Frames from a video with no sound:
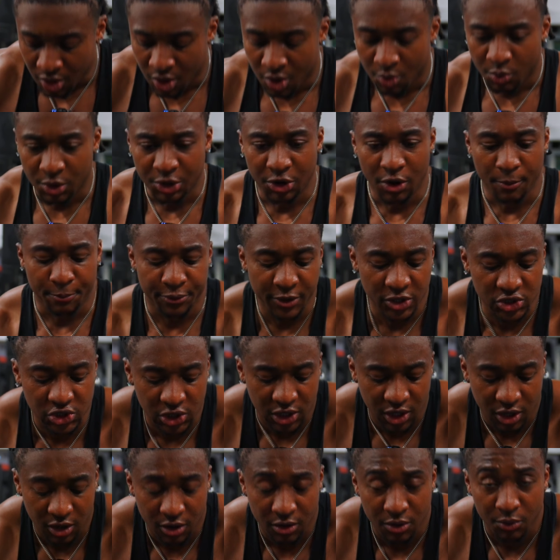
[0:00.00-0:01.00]
we're doing preacher
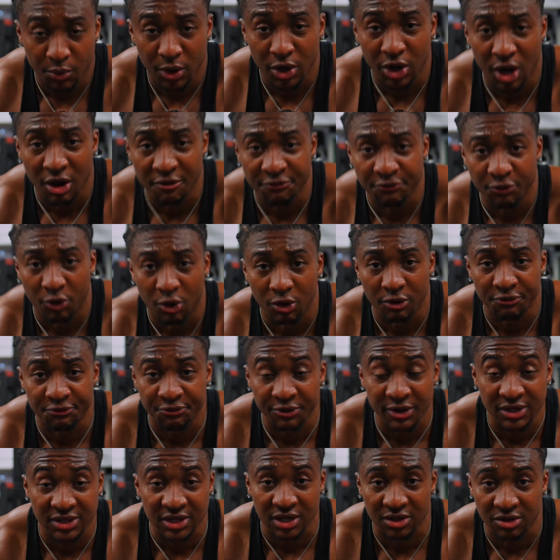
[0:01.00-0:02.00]
curl. We're going for
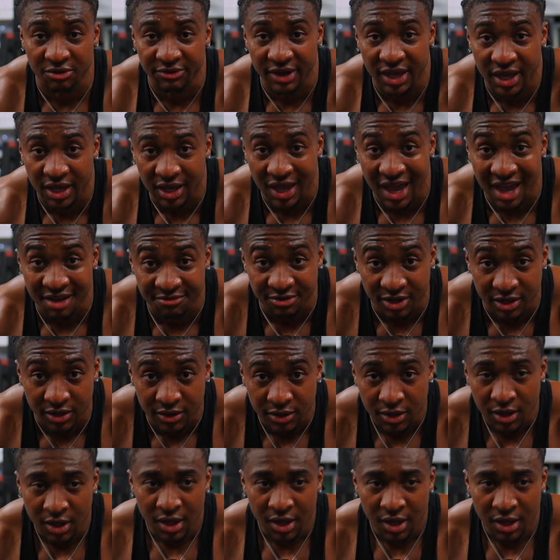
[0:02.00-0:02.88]
3 sets of 8 heavy,